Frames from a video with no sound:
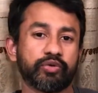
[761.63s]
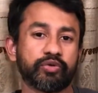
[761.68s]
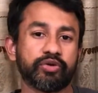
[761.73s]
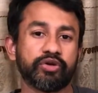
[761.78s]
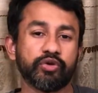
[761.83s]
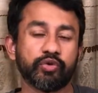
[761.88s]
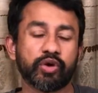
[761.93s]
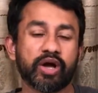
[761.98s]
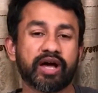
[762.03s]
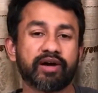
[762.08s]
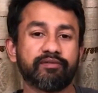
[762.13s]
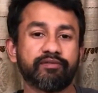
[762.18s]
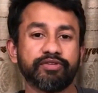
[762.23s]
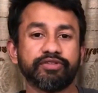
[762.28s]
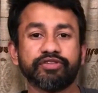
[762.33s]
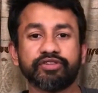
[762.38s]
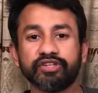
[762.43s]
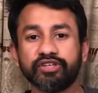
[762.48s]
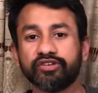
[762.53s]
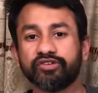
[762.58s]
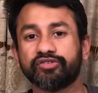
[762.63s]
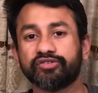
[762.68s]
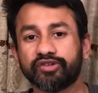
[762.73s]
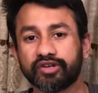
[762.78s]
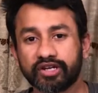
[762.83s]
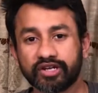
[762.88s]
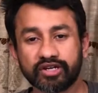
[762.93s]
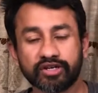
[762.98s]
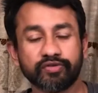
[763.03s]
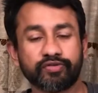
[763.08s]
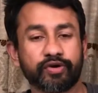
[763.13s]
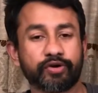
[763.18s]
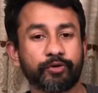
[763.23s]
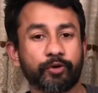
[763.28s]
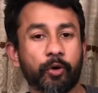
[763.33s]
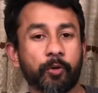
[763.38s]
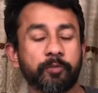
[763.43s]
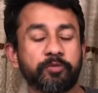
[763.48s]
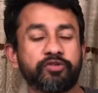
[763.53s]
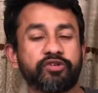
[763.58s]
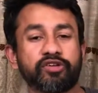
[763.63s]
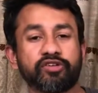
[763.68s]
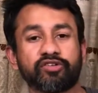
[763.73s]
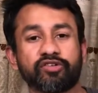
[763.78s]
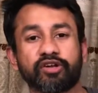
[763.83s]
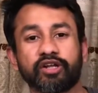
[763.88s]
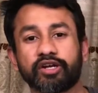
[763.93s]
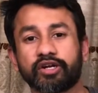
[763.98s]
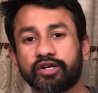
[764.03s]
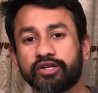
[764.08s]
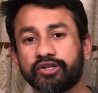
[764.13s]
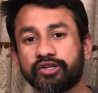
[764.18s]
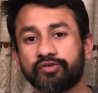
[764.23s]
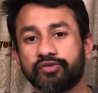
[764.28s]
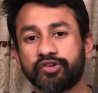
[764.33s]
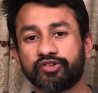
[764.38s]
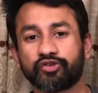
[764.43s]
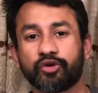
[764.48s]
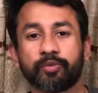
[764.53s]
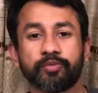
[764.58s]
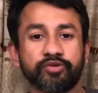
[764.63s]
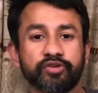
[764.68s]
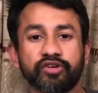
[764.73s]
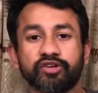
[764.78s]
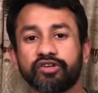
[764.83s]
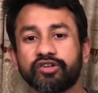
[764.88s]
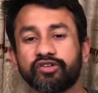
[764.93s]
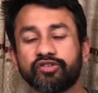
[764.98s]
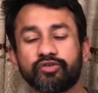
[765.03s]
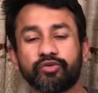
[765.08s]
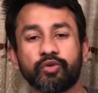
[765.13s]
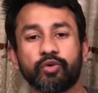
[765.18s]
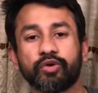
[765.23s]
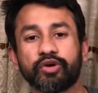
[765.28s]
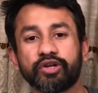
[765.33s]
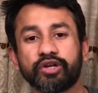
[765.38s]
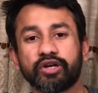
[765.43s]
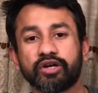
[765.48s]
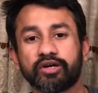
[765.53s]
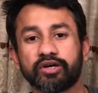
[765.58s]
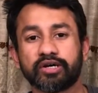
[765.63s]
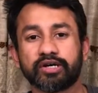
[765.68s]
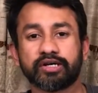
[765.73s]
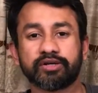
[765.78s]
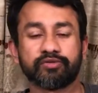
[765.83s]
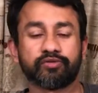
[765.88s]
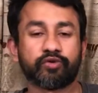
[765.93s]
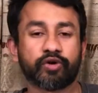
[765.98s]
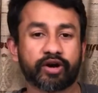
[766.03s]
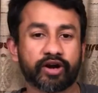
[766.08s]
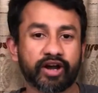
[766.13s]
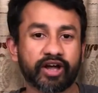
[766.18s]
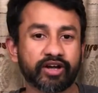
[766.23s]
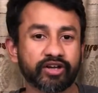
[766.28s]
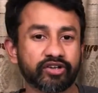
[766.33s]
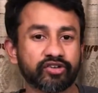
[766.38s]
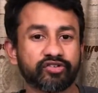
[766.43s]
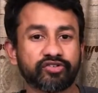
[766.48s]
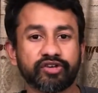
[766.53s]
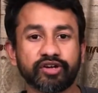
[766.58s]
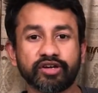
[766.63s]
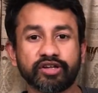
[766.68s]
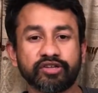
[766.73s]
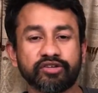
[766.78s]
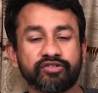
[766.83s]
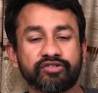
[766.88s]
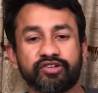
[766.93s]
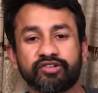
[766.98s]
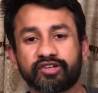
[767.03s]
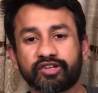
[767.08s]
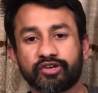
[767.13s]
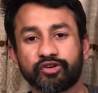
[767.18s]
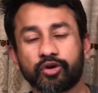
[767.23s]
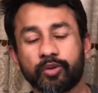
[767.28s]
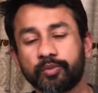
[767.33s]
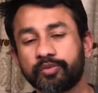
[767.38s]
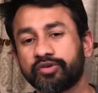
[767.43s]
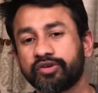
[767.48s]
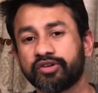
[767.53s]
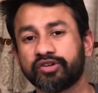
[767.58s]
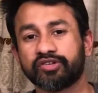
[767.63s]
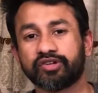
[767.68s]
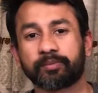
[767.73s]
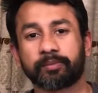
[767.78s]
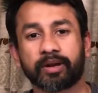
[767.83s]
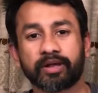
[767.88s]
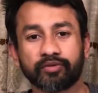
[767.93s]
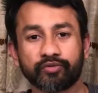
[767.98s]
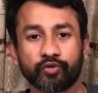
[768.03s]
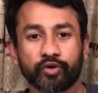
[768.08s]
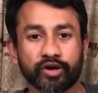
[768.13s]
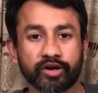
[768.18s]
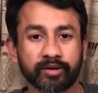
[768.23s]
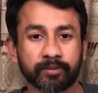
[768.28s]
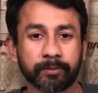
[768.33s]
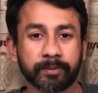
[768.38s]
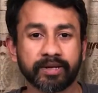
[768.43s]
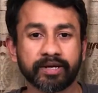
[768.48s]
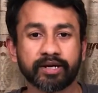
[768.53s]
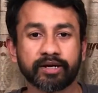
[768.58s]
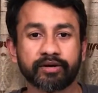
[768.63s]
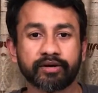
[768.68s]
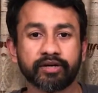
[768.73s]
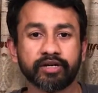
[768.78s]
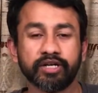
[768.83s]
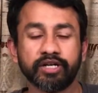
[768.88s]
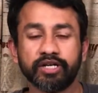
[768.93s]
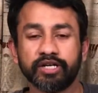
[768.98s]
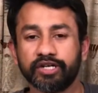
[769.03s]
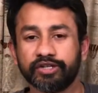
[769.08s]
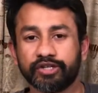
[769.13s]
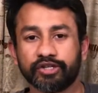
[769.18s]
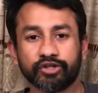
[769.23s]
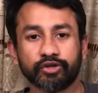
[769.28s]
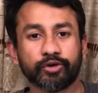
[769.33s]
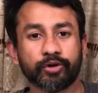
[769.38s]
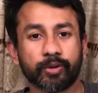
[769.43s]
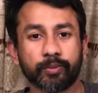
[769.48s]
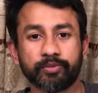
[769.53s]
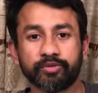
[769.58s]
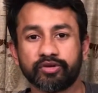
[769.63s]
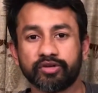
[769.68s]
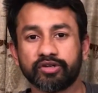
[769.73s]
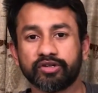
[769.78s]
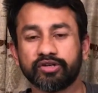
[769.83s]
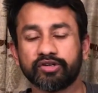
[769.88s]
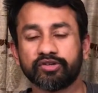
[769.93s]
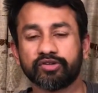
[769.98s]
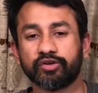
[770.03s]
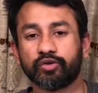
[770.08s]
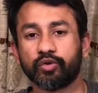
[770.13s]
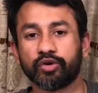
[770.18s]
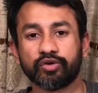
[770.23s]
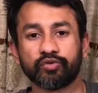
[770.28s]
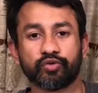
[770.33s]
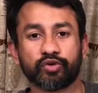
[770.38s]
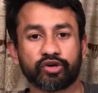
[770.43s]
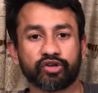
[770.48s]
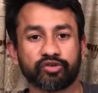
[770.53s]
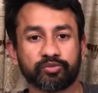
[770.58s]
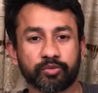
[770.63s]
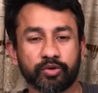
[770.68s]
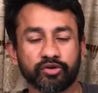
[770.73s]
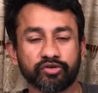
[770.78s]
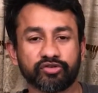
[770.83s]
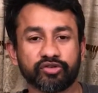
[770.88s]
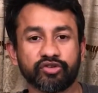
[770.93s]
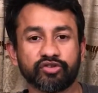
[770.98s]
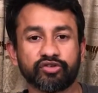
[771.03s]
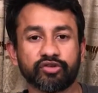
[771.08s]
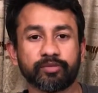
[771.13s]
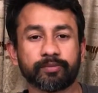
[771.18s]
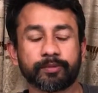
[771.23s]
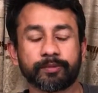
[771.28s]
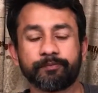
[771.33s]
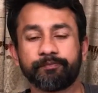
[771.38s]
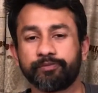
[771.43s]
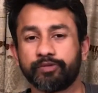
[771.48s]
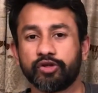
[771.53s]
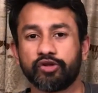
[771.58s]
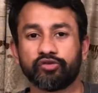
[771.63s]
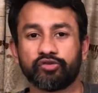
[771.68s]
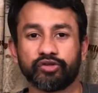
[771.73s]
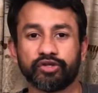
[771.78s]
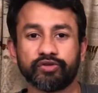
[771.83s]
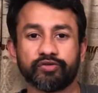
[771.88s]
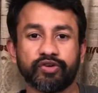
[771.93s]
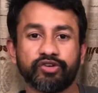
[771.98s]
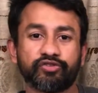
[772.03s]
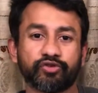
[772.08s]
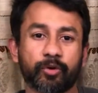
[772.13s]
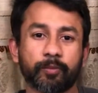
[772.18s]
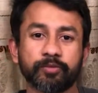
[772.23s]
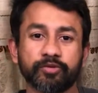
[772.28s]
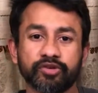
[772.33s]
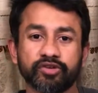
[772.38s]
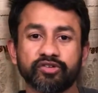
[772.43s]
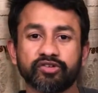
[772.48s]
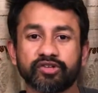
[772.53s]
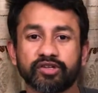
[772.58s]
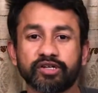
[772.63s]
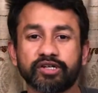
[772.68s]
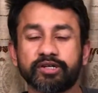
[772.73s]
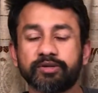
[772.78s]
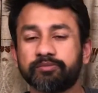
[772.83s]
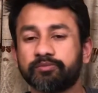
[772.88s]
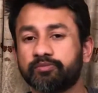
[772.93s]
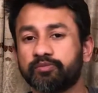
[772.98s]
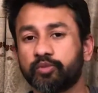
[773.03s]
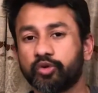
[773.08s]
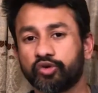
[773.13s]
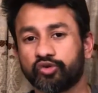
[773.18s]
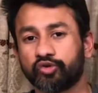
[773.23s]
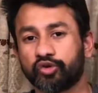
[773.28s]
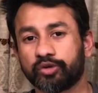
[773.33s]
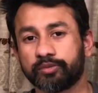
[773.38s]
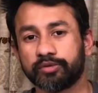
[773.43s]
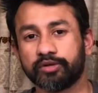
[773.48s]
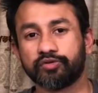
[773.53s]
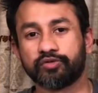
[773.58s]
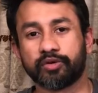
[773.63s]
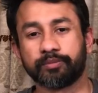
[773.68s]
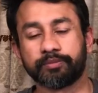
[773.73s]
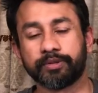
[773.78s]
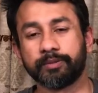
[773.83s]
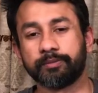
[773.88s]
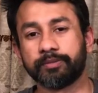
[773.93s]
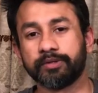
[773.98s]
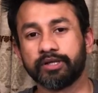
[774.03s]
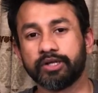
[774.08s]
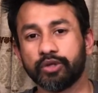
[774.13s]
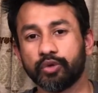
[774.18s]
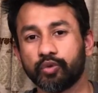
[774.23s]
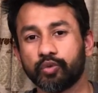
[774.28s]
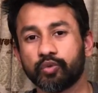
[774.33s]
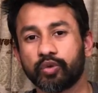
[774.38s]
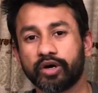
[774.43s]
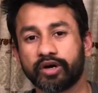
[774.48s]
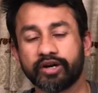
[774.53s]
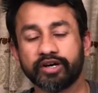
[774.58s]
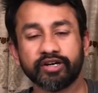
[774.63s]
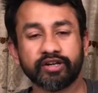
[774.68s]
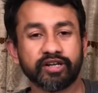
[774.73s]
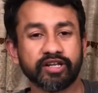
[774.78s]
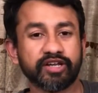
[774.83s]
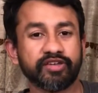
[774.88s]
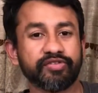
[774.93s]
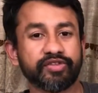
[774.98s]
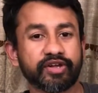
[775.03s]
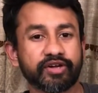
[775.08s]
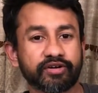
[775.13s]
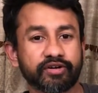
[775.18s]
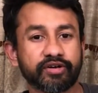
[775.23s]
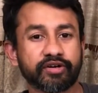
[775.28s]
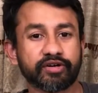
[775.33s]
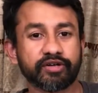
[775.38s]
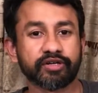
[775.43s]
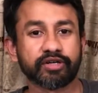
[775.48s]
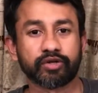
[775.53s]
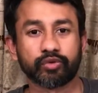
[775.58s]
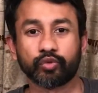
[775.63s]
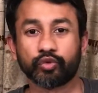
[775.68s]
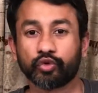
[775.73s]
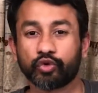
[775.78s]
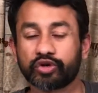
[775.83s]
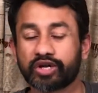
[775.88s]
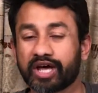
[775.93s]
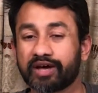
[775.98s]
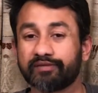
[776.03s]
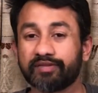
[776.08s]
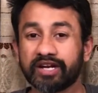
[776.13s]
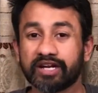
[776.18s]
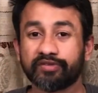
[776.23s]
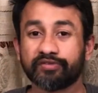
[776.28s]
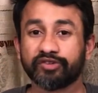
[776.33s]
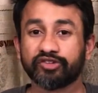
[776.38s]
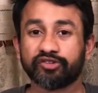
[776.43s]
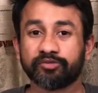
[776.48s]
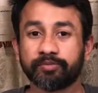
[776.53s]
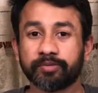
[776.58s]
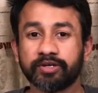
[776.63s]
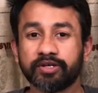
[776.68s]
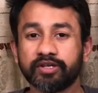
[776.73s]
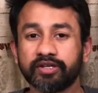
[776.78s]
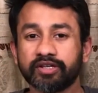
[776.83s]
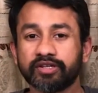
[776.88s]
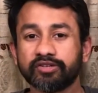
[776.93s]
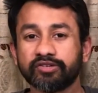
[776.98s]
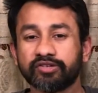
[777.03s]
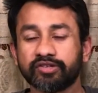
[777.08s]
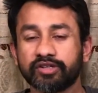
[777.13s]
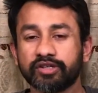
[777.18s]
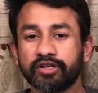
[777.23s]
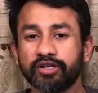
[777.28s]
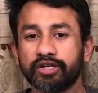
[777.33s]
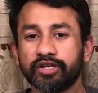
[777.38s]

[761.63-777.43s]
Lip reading: you have these three different options. The first option is going foreign higher studies. The second option is apply for an PR. The third option is going for a sponsorship. So the first option is more suitable for people who are early in their career, who don't have enough experience,